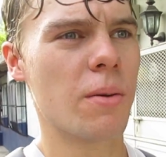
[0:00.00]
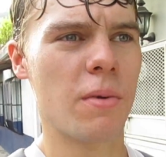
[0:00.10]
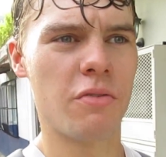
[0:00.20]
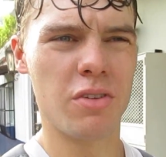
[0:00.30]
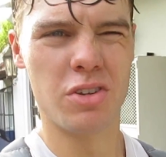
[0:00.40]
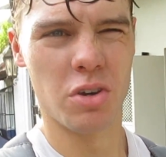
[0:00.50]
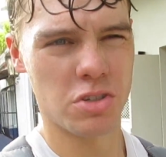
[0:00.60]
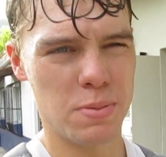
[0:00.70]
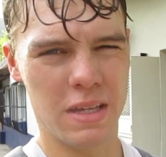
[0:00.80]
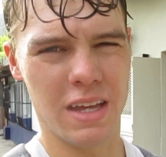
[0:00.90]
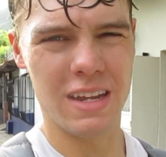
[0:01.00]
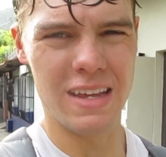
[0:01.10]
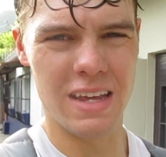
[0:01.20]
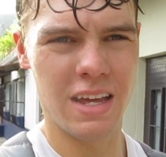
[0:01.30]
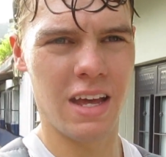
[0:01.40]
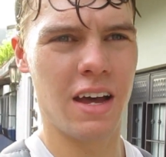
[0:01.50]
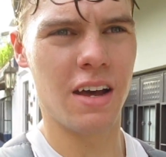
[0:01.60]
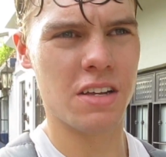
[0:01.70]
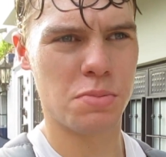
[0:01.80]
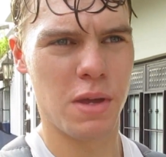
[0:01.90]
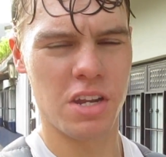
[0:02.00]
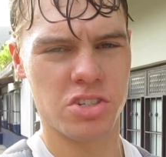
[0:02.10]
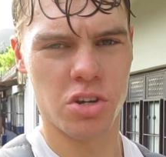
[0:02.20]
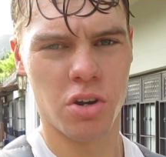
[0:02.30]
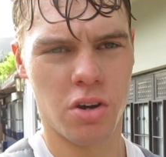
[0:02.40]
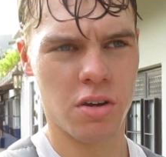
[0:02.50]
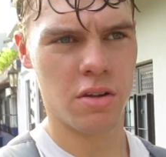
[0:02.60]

if you don't speak any Spanish at all.